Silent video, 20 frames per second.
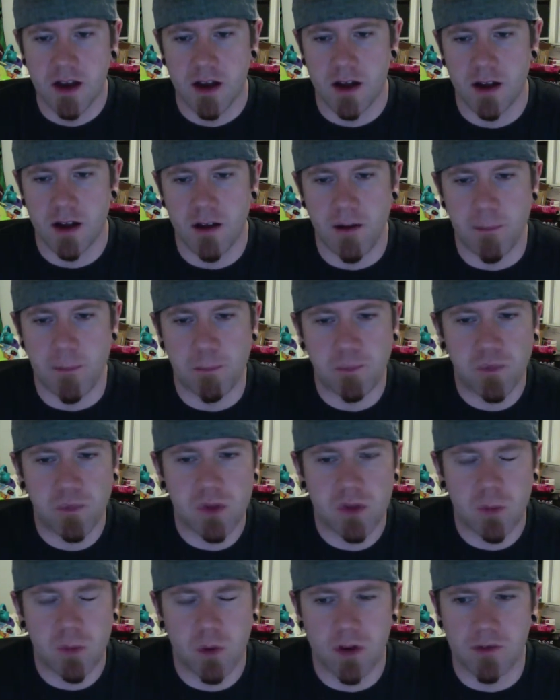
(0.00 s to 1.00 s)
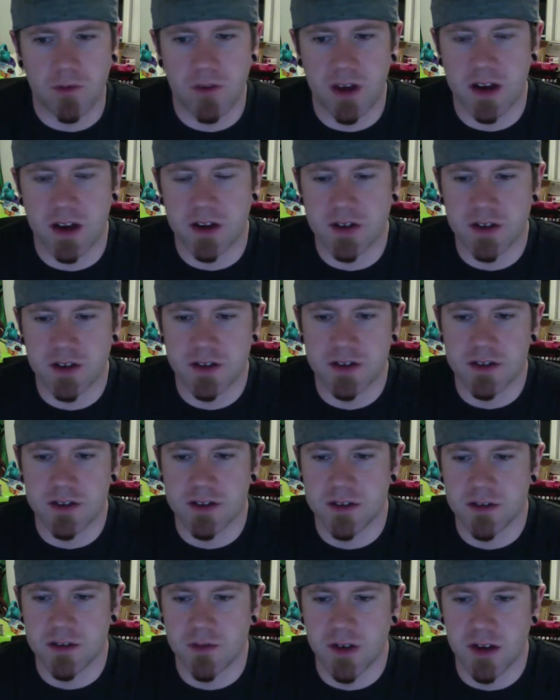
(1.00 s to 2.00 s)
What disadvantages
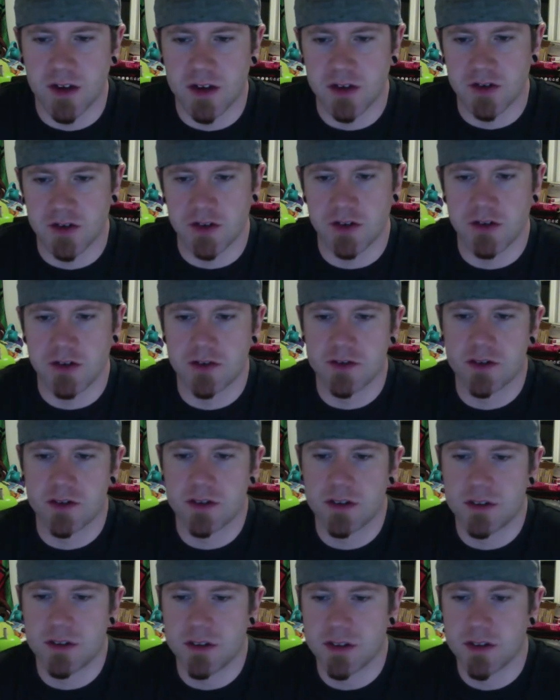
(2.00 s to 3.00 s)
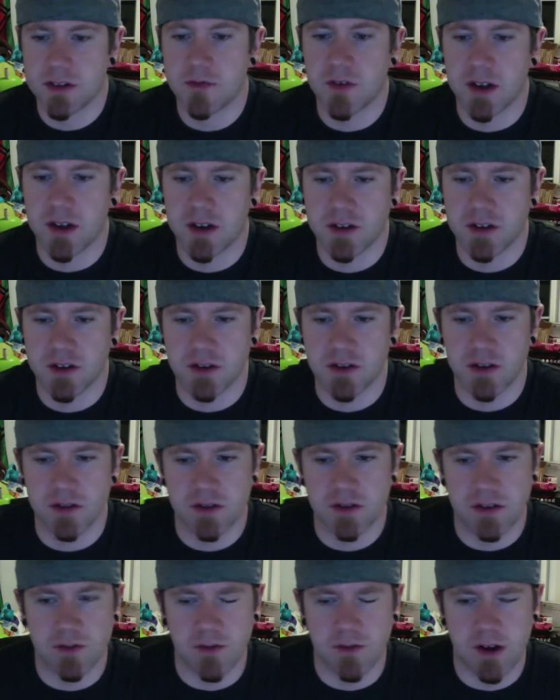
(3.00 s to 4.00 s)
do you
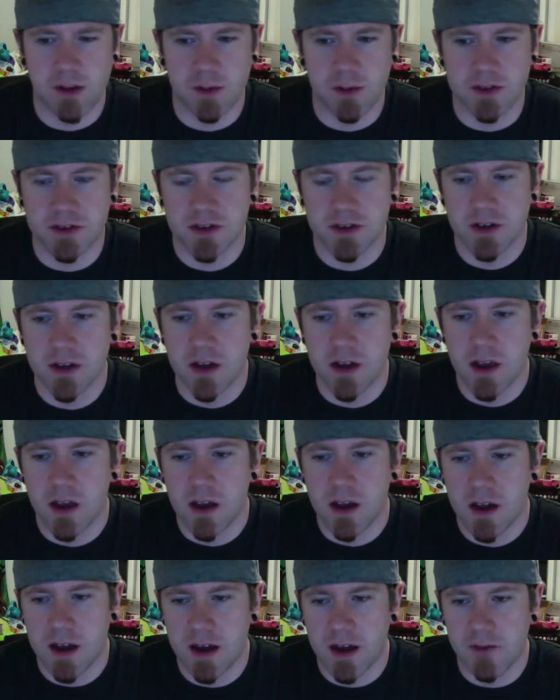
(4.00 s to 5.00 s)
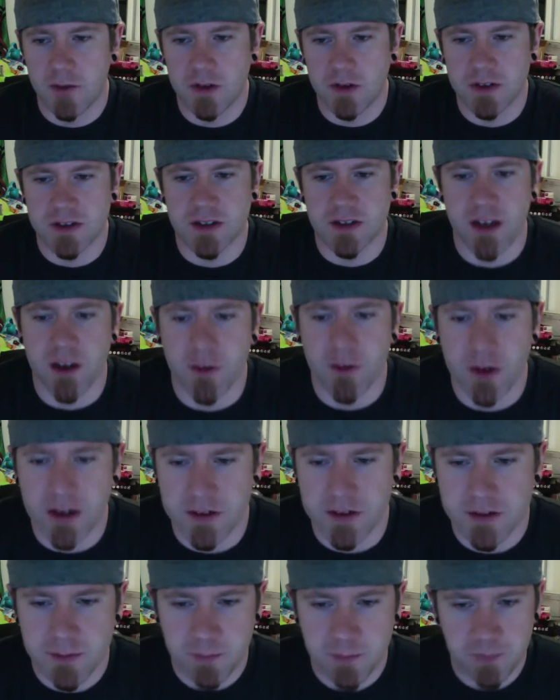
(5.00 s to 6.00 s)
see fragments have versus
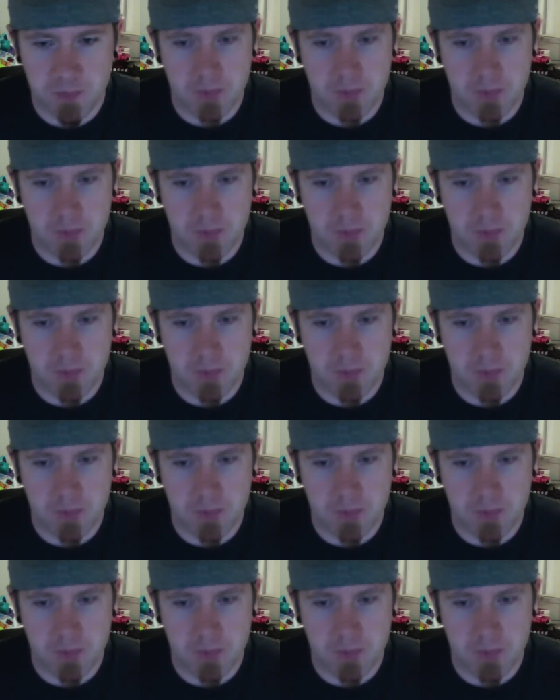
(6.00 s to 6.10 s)
iOS?